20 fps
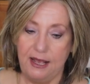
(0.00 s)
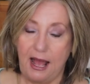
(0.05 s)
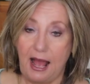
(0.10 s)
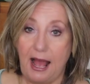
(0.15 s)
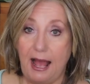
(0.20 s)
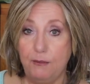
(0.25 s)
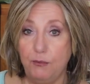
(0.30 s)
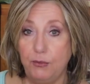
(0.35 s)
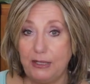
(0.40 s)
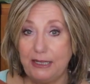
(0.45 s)

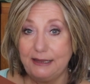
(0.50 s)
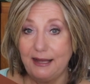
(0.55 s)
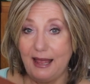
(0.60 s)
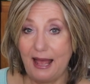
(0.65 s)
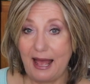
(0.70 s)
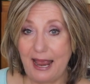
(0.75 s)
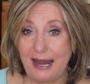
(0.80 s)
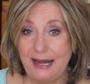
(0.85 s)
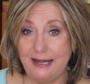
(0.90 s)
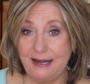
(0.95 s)
I would
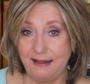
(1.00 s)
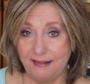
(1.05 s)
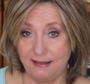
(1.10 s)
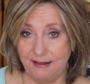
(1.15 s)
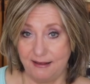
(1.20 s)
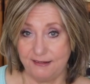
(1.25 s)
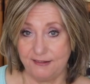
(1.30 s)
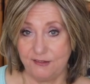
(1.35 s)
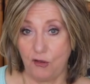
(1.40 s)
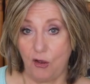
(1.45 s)
line
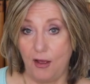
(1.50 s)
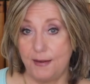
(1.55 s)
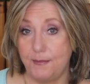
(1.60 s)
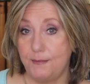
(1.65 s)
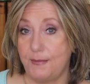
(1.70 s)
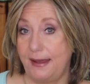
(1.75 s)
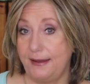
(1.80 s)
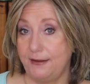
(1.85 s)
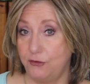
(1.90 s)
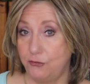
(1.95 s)
this
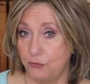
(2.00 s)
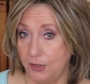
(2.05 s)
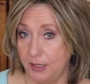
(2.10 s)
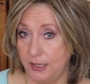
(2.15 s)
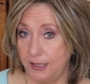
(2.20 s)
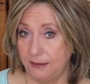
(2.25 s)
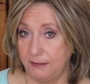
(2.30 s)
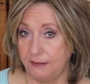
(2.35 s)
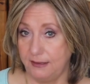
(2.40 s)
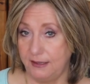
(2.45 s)
on my
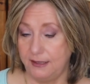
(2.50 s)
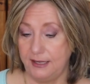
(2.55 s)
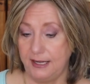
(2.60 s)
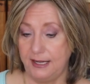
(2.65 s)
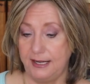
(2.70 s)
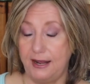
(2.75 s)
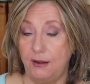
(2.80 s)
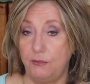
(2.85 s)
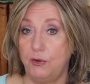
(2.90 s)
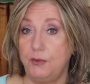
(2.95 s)
grill
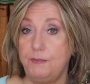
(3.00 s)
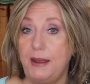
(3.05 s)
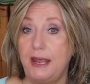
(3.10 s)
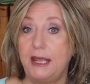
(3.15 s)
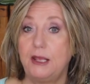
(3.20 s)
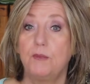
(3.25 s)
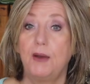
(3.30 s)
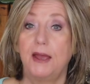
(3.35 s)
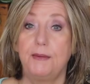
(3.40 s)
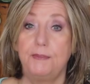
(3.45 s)
and I would
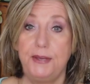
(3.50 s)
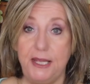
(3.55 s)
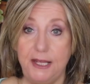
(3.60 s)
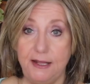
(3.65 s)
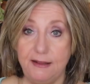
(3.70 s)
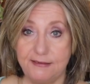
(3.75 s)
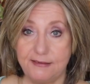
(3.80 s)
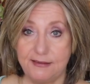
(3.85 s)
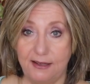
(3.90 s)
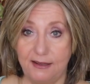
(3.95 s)
make my
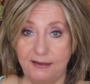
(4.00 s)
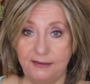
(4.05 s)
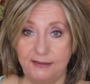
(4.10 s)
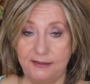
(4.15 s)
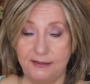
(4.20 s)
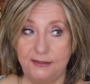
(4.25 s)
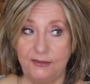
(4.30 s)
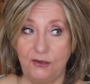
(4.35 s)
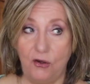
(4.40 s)
pizza